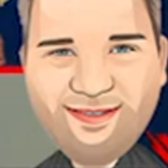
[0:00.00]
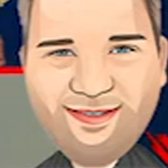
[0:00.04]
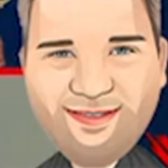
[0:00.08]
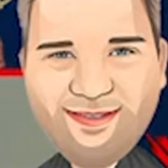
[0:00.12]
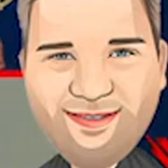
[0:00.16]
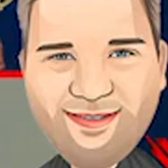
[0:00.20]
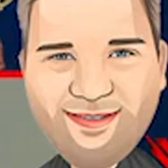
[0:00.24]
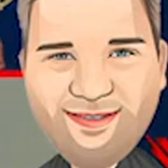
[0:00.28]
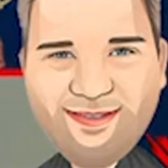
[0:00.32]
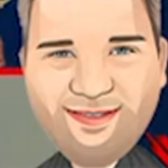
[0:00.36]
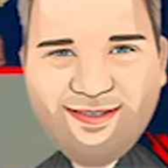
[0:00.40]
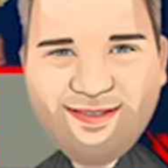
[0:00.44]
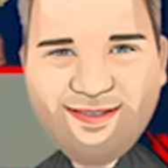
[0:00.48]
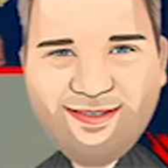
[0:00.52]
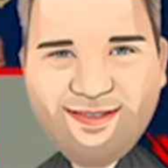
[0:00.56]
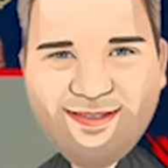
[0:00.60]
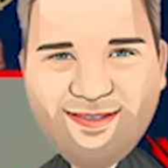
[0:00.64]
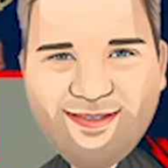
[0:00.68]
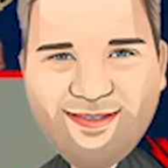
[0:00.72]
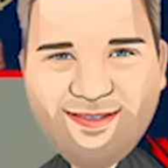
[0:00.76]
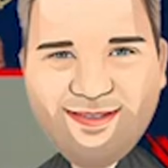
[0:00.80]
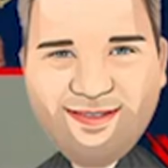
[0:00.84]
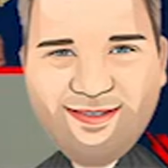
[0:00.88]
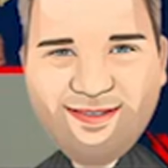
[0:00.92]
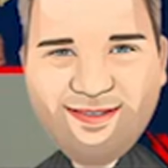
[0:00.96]

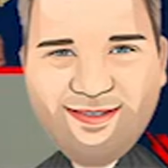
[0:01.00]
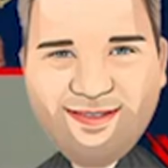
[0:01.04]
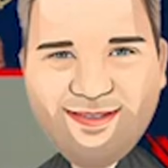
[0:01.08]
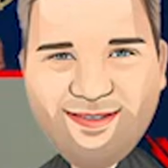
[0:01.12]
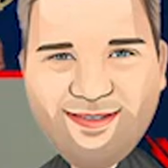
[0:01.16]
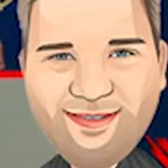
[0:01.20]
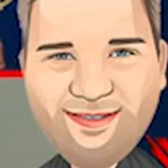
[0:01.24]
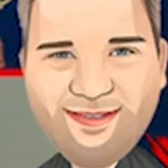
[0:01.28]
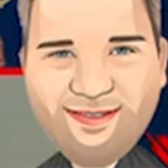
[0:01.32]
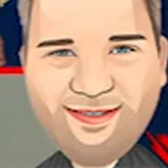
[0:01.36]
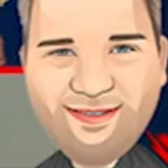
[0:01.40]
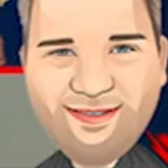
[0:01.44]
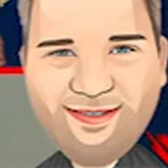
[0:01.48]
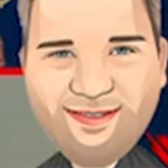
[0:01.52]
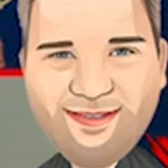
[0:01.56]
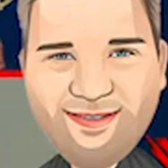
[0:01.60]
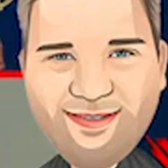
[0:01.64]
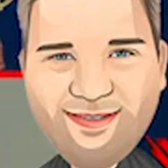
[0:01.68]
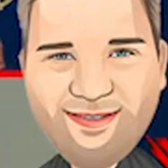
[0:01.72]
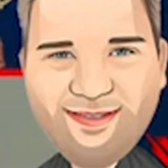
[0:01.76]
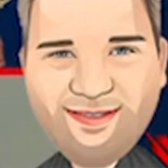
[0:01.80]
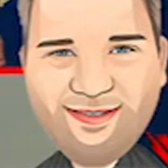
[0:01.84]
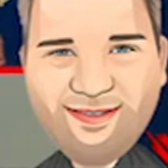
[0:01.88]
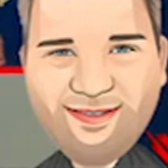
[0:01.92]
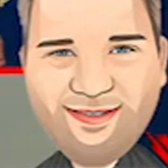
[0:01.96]

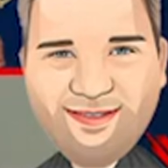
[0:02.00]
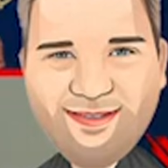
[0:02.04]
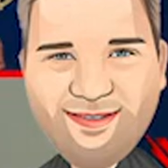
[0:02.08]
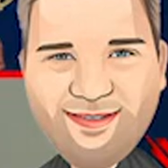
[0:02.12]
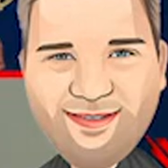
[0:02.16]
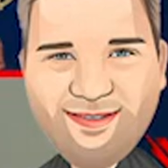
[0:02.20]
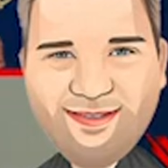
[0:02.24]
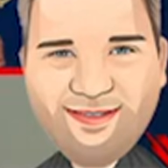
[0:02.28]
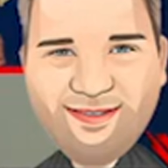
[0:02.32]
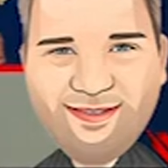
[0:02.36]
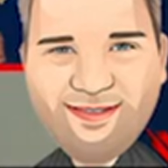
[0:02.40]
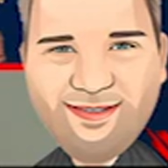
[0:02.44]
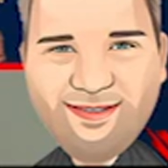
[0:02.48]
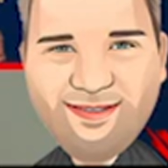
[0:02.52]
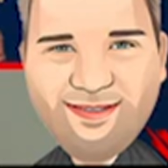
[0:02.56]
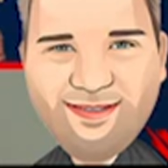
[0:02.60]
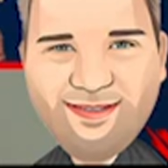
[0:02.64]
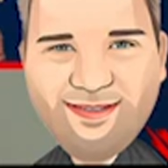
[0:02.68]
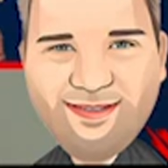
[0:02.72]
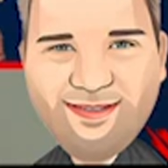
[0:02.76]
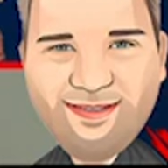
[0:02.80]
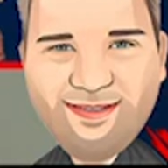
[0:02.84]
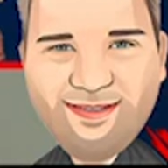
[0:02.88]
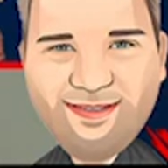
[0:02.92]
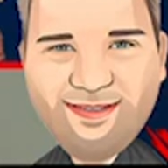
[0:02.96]

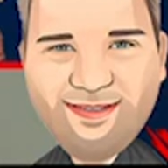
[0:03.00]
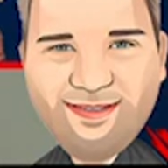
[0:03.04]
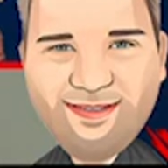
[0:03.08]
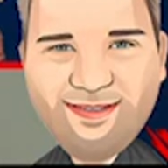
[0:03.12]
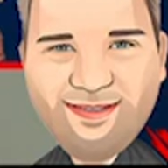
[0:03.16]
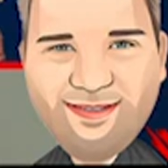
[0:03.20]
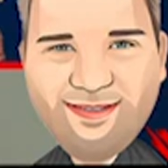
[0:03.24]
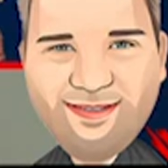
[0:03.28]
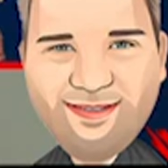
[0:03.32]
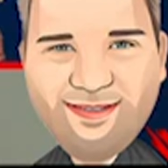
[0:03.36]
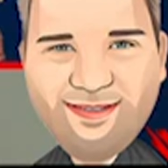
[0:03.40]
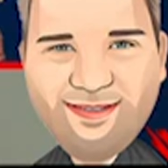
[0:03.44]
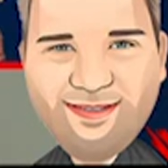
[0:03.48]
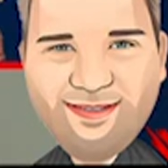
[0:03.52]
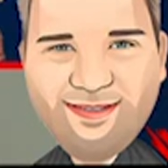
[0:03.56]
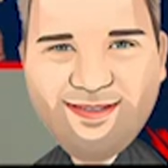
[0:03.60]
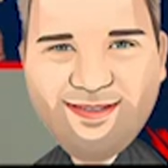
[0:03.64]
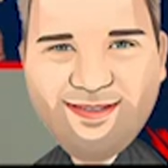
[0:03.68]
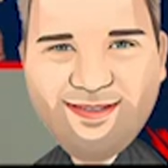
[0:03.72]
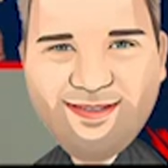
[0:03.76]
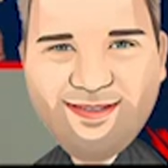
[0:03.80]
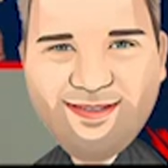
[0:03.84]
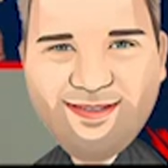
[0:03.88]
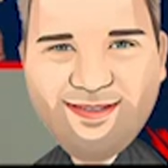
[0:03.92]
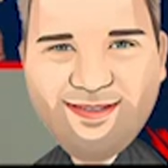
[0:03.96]

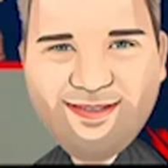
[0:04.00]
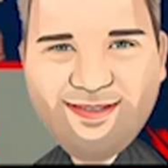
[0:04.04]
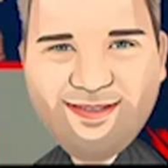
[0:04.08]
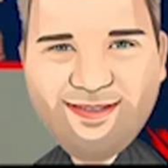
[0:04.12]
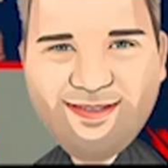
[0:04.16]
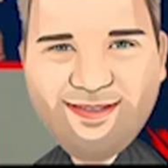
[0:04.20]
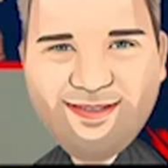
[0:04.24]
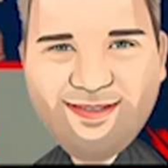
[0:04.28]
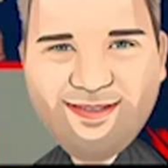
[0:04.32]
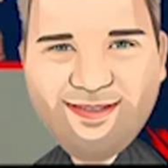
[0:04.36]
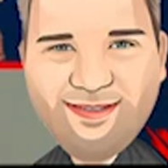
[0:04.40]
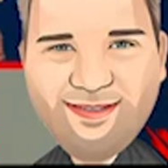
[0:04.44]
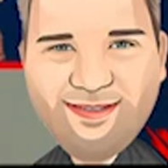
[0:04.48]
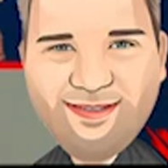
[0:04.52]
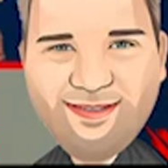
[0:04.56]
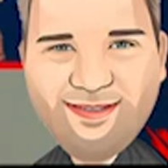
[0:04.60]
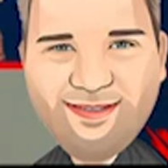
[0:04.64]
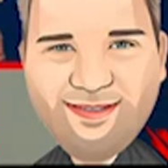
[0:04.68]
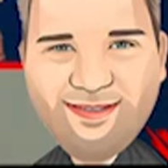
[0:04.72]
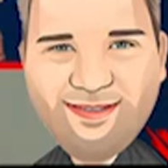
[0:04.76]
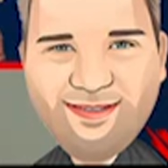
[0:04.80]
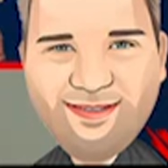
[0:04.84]
[no speech]